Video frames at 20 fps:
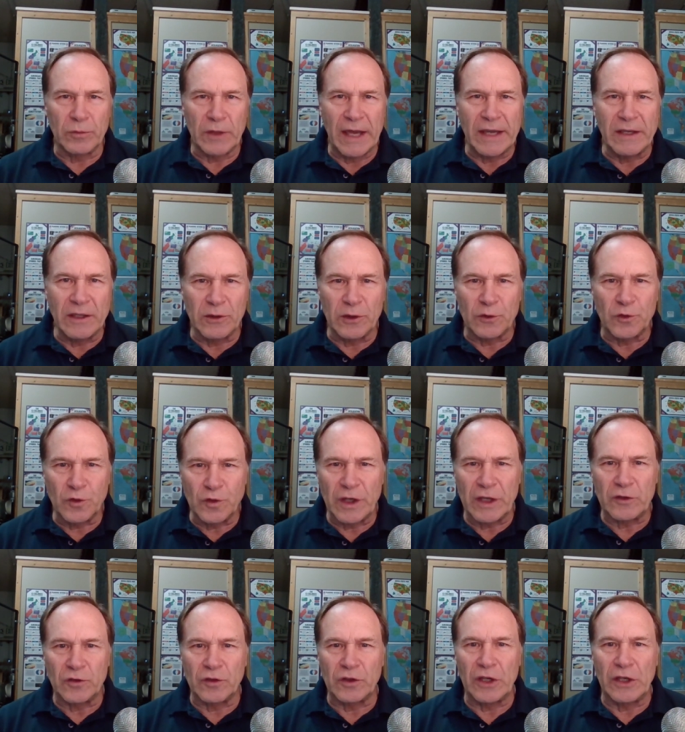Okay, in the
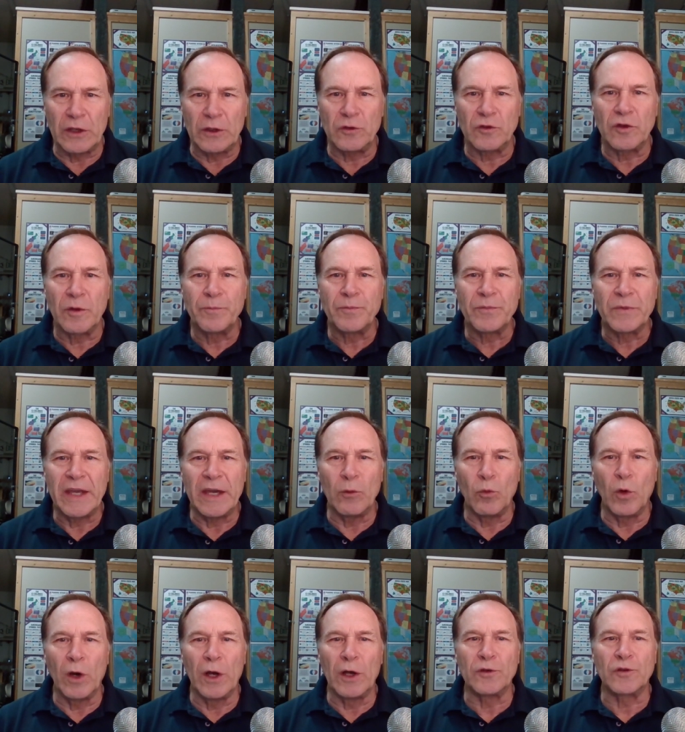60s, it
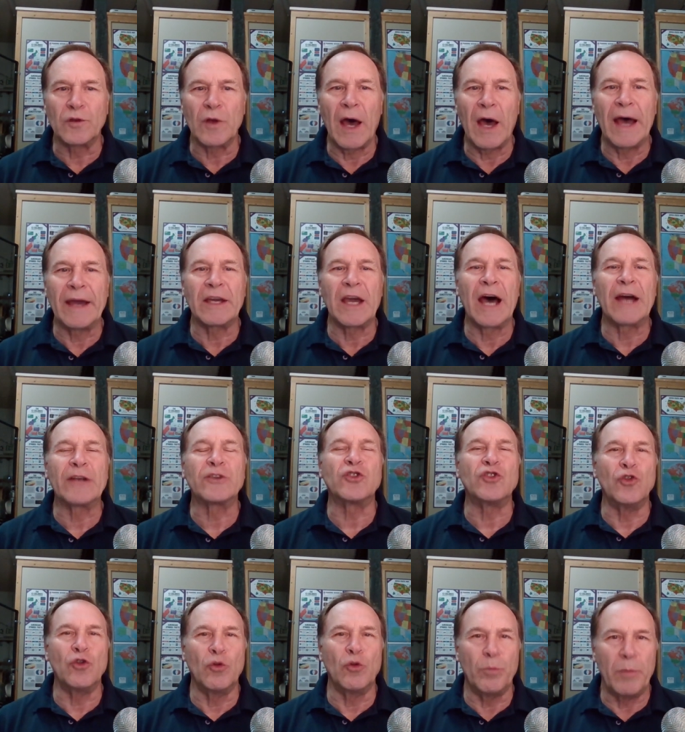was I Got
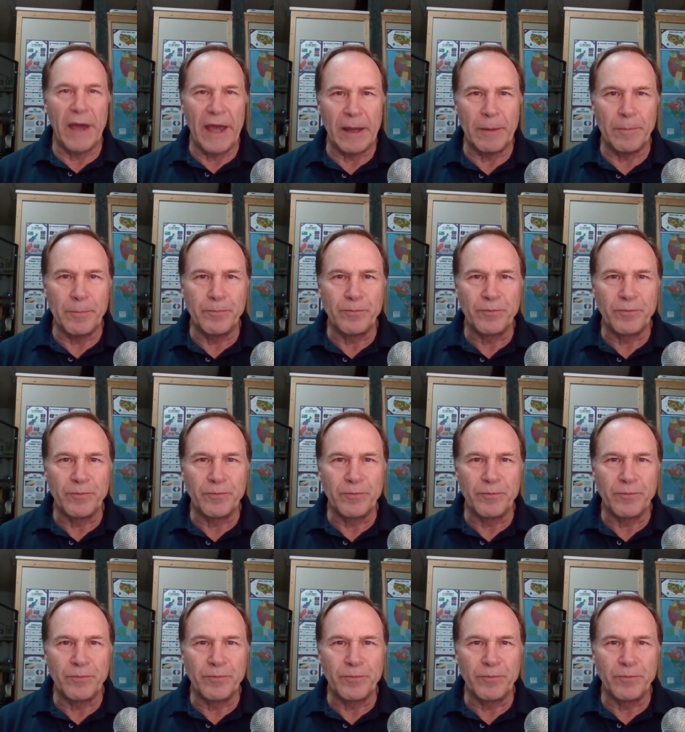You, Babe.